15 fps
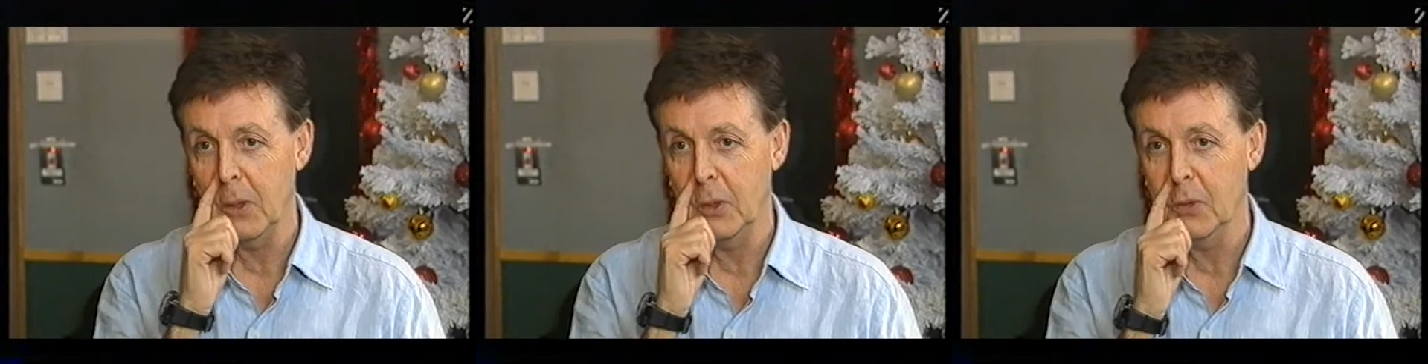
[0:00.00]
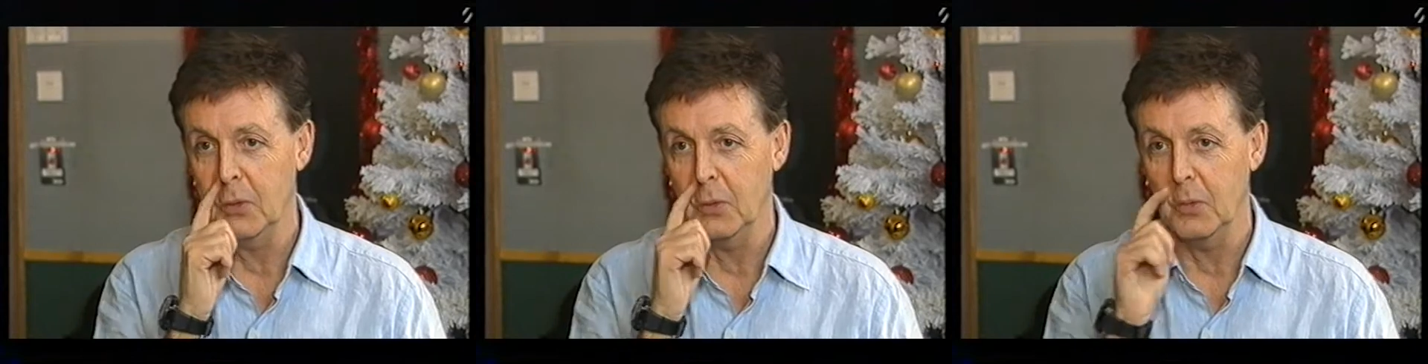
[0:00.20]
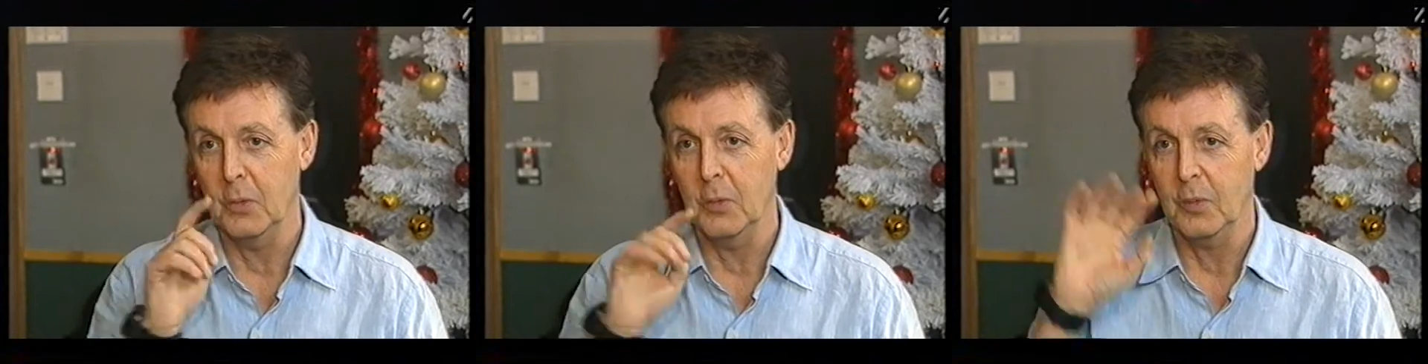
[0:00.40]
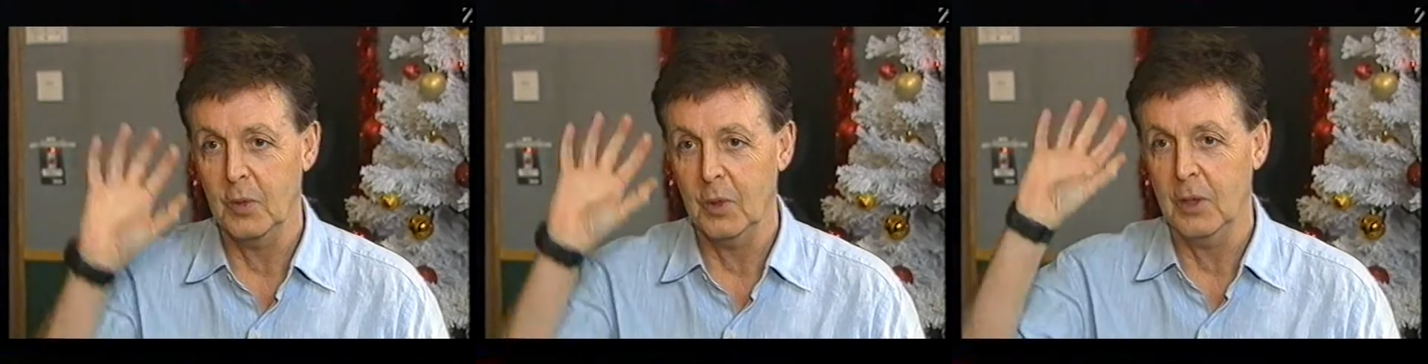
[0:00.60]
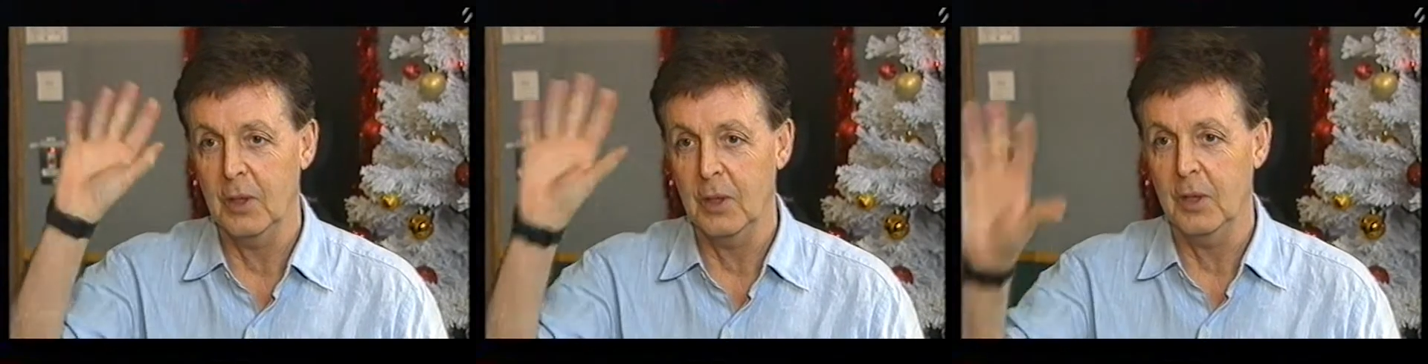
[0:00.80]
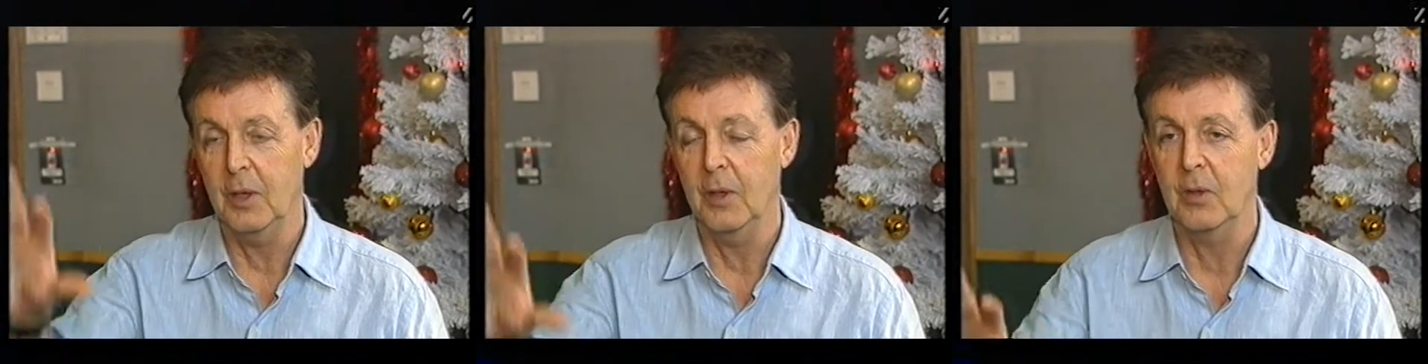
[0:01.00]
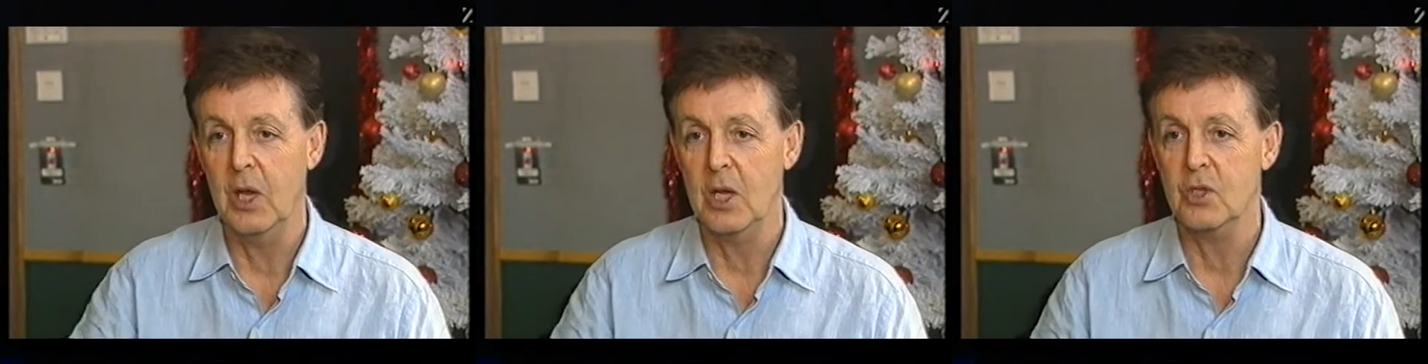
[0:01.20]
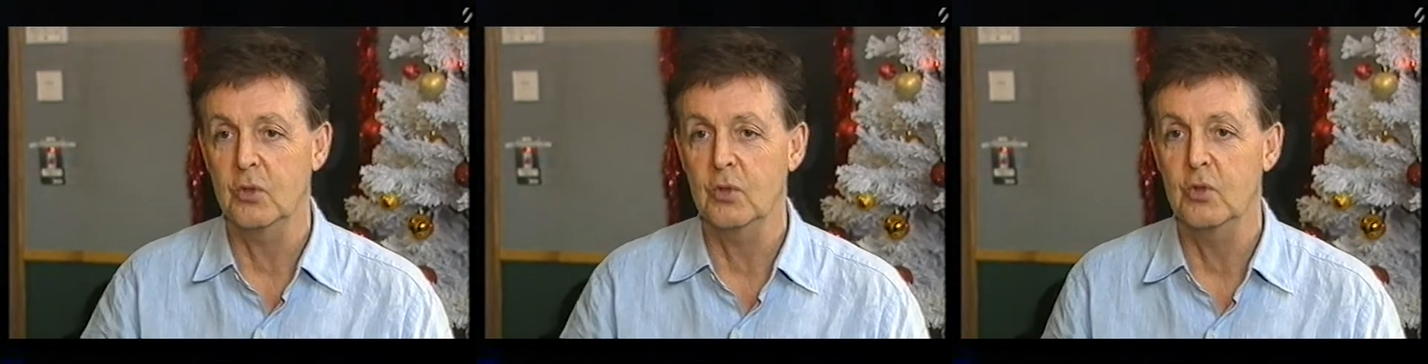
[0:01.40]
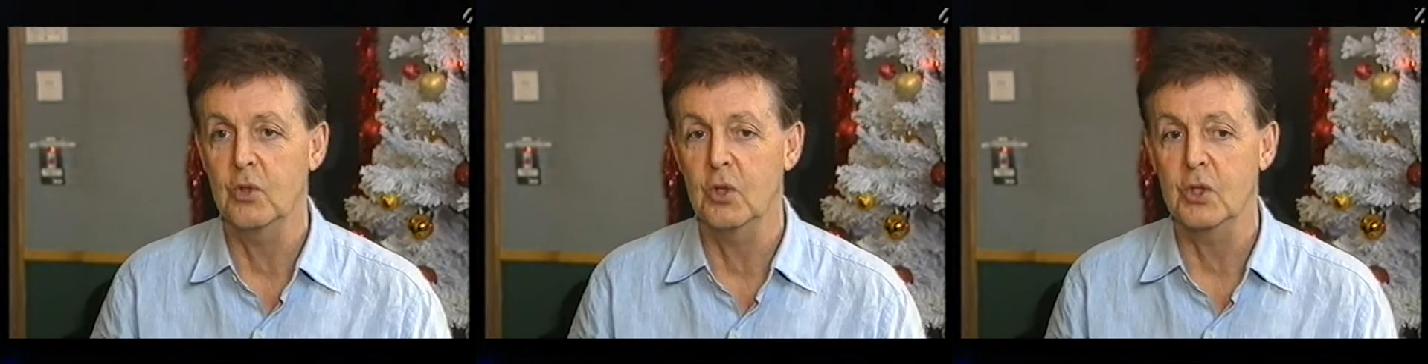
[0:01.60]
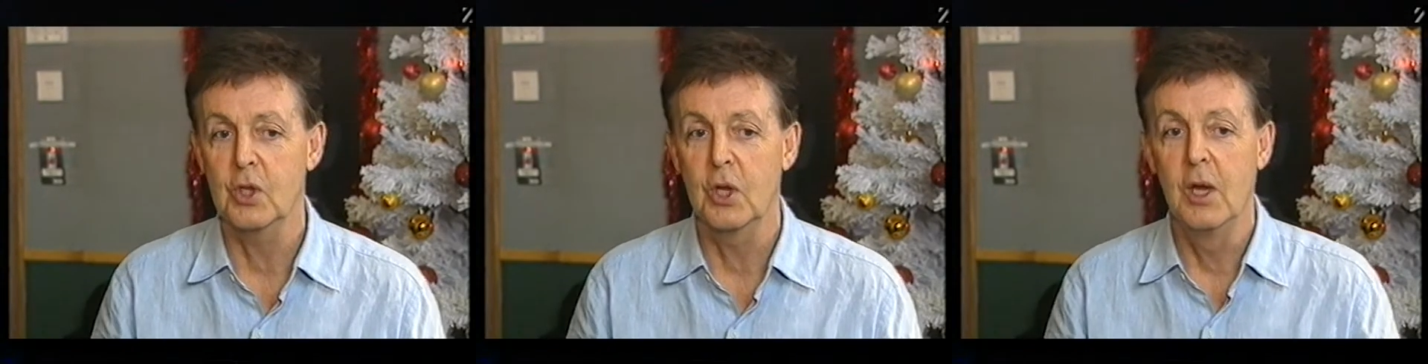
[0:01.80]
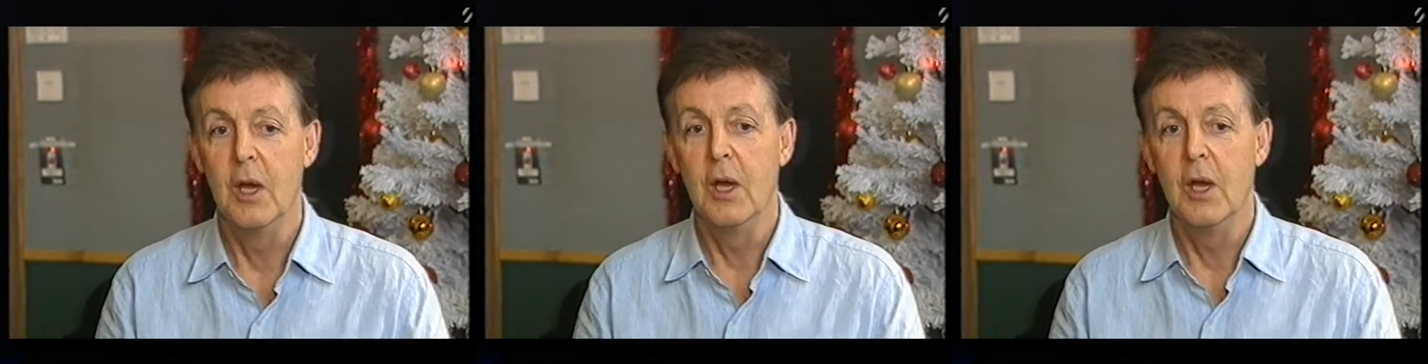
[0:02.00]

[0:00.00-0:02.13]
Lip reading: into the National Trust.